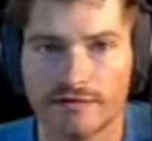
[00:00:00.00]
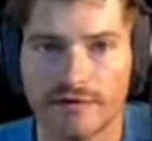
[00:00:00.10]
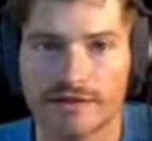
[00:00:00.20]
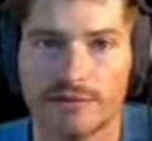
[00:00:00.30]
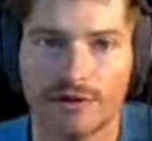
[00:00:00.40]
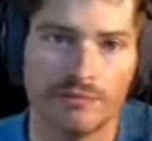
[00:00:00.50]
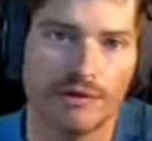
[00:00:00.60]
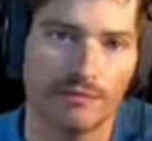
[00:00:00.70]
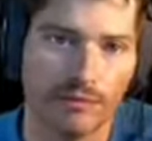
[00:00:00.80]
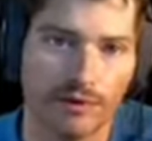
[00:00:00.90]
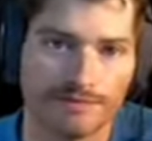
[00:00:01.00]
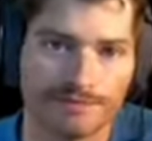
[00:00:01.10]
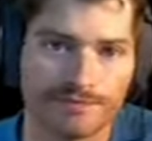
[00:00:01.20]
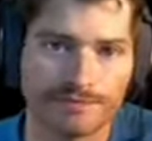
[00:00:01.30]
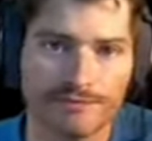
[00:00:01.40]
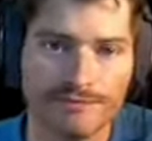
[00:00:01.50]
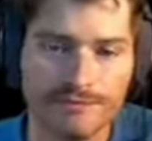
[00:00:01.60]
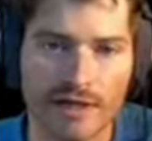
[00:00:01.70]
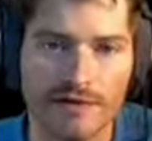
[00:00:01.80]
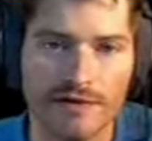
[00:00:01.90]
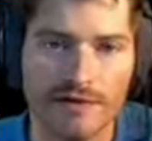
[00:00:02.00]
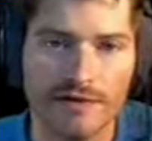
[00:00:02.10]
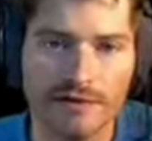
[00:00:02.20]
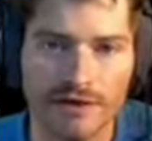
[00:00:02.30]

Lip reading: flexibility a bit more. And these are going to be